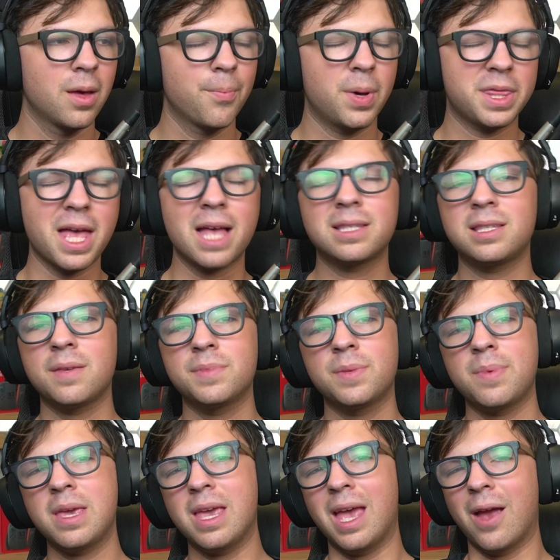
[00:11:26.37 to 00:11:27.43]
But that seems to
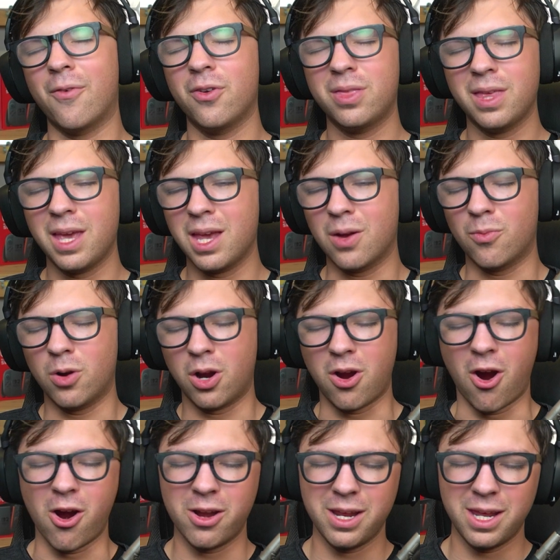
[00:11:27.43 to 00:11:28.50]
be everything
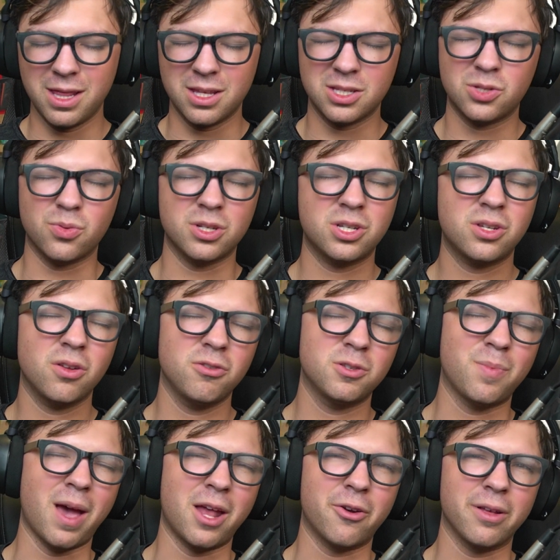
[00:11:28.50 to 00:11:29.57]
regarding the Switch 2's
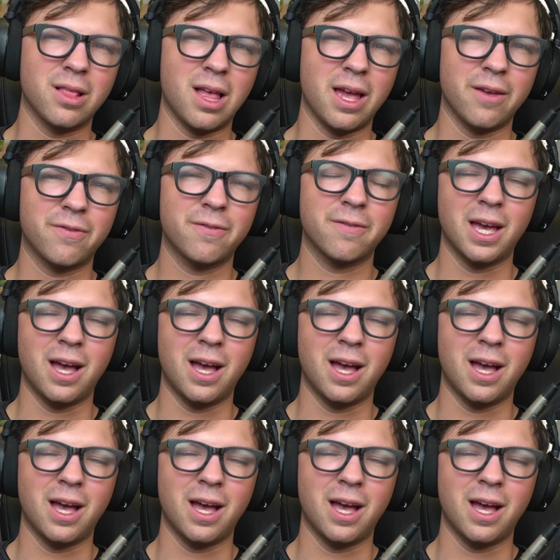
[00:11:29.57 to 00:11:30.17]
battery life.